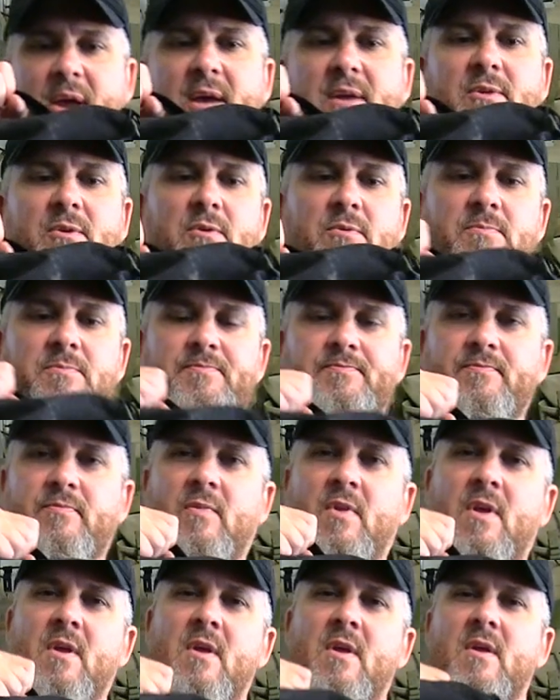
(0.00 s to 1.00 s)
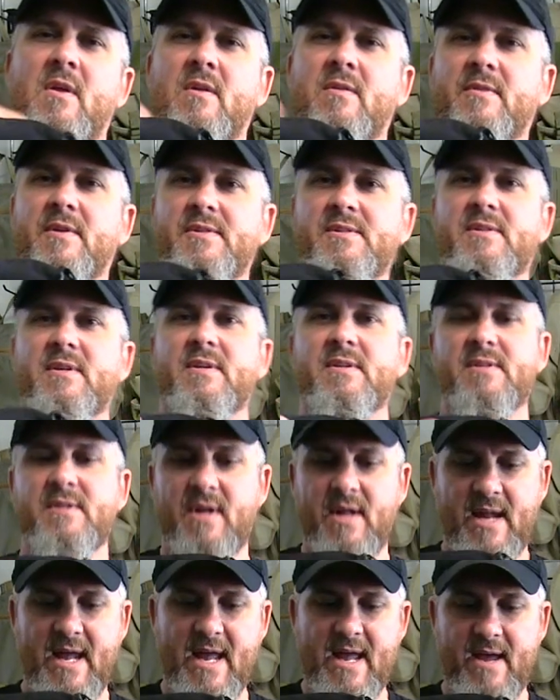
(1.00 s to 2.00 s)
handle this does
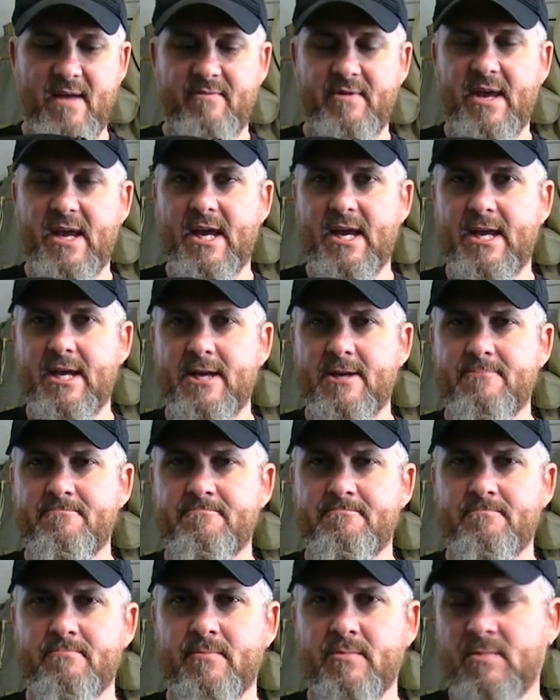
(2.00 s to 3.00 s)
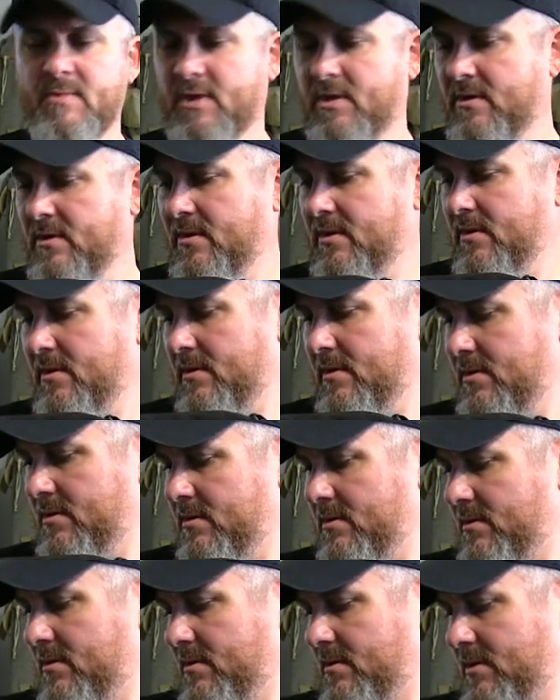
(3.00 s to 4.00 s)
not have a,
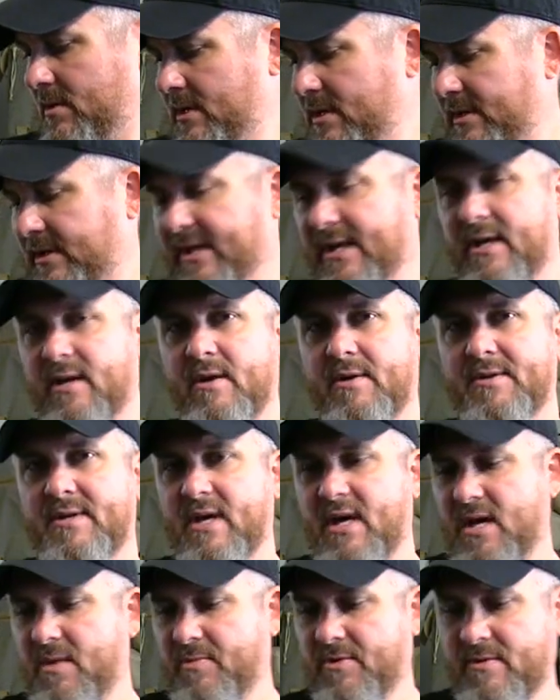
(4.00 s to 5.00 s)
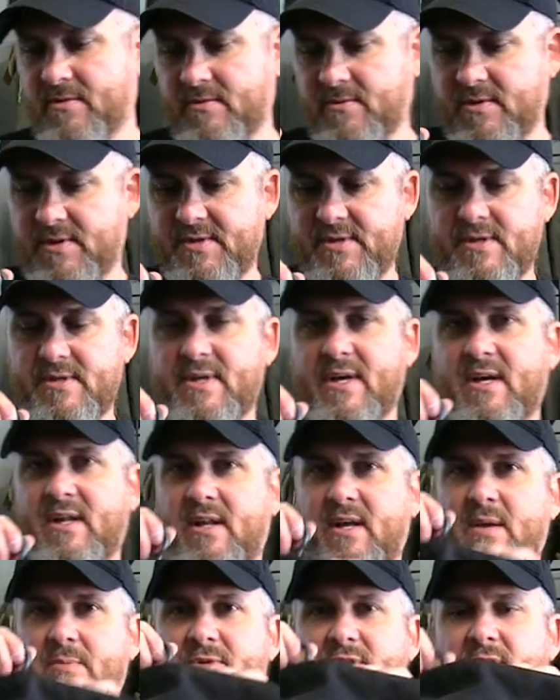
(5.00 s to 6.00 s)
a lid on top. This is a
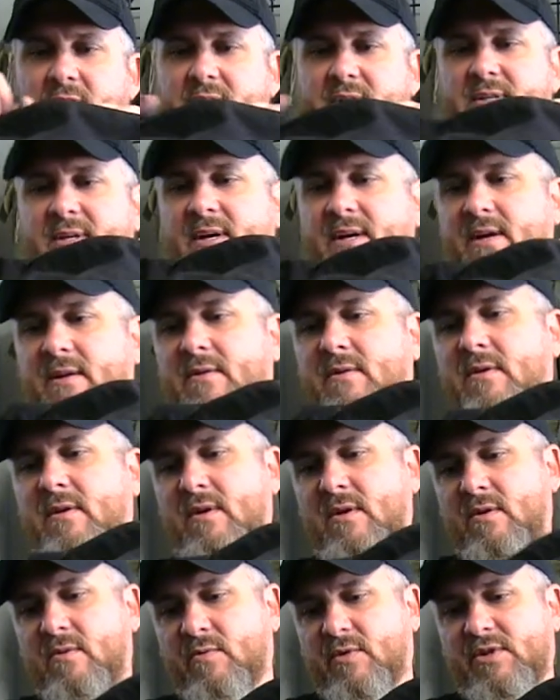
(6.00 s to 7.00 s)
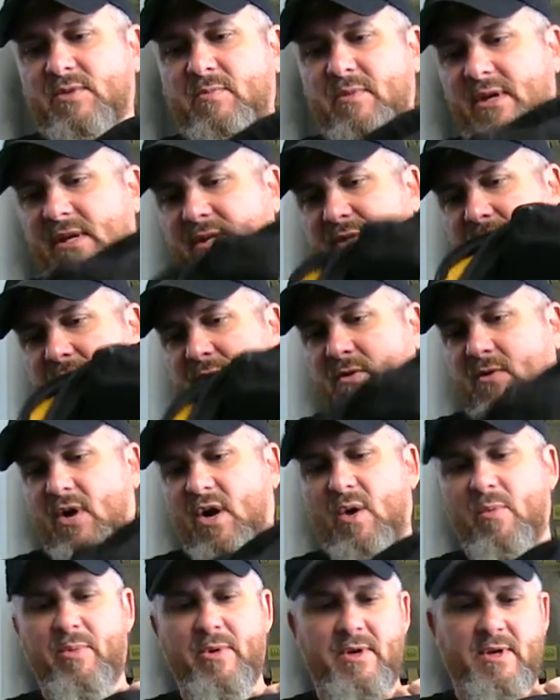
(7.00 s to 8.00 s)
clamshell design, which means when you
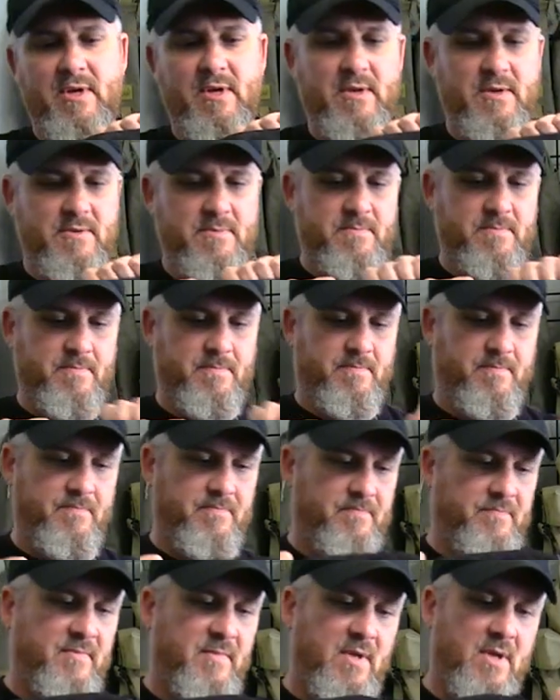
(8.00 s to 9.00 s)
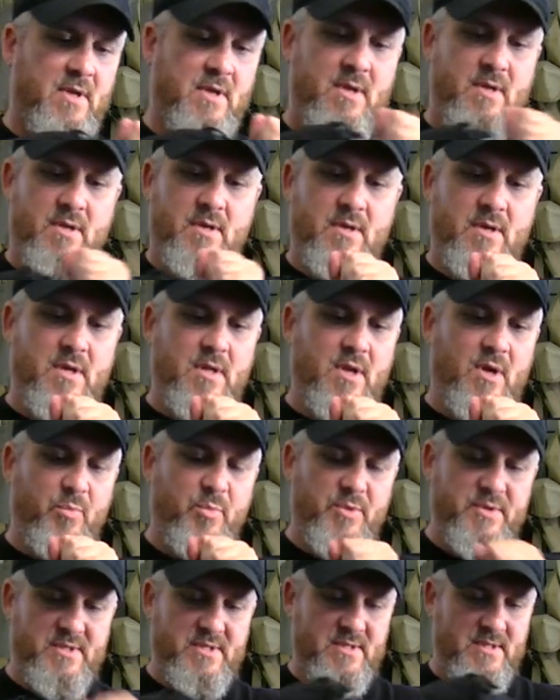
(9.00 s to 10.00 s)
open it, it
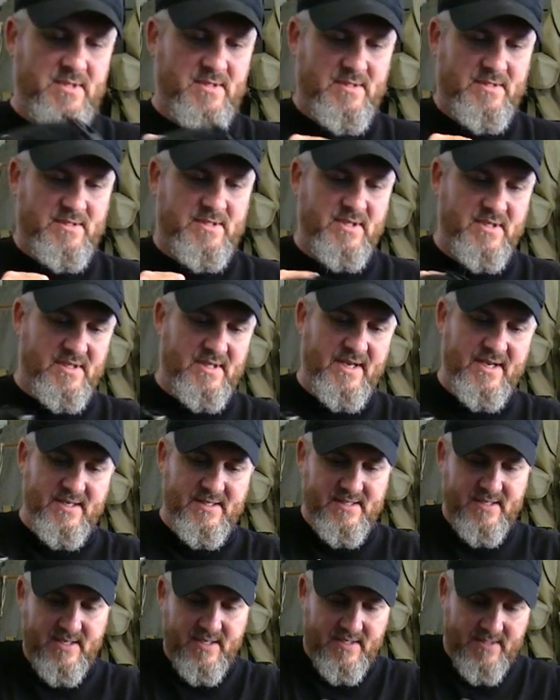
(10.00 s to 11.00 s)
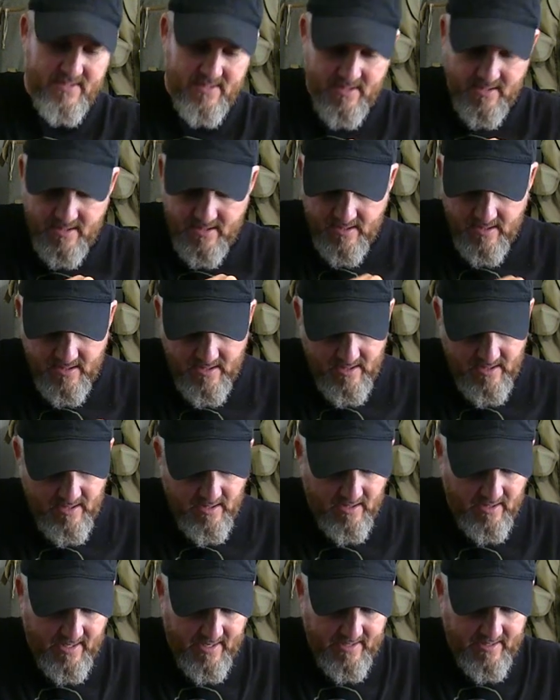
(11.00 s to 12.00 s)
opens just like it says,
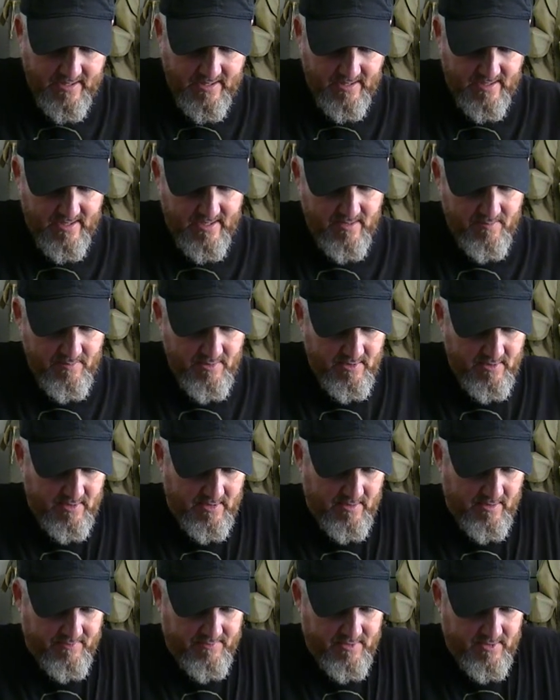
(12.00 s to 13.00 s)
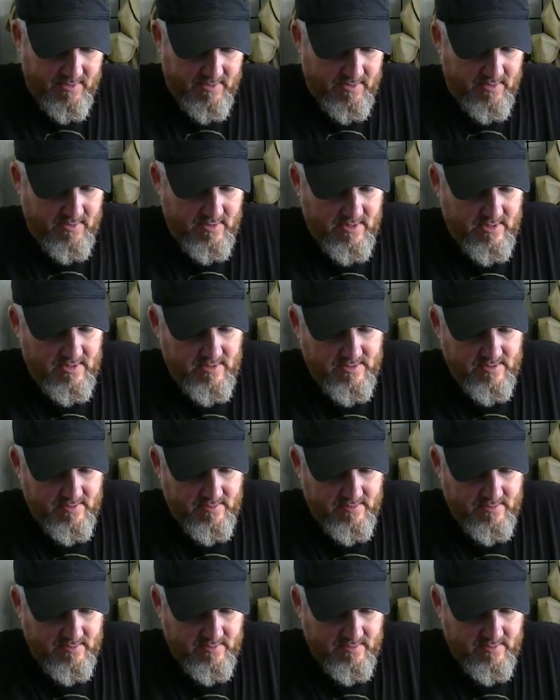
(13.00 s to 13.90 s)
like a clam. I have to undo these.